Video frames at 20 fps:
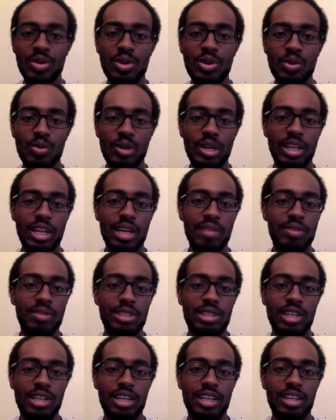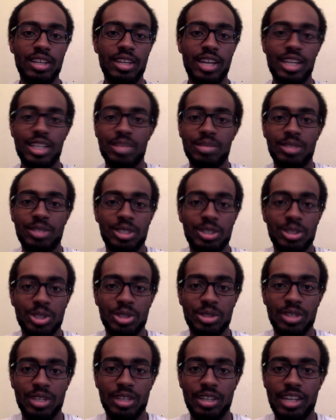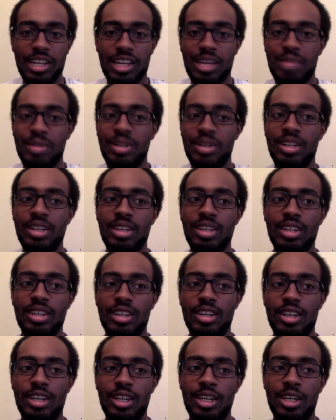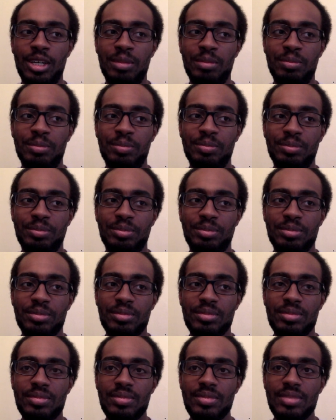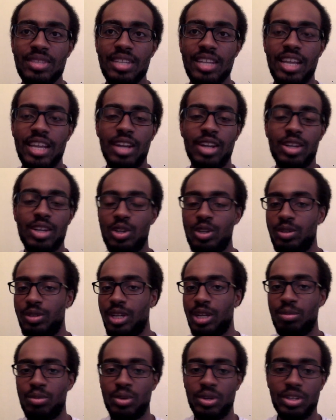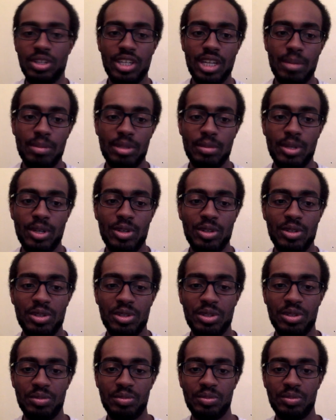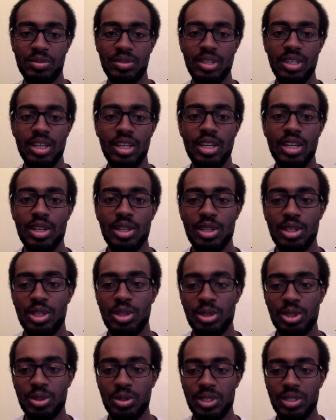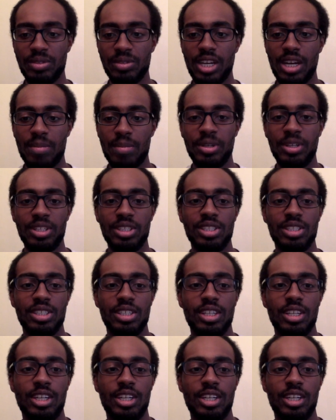what life is like as a researcher in a lab. And I'll go a lot more in depth about those sorts of topics,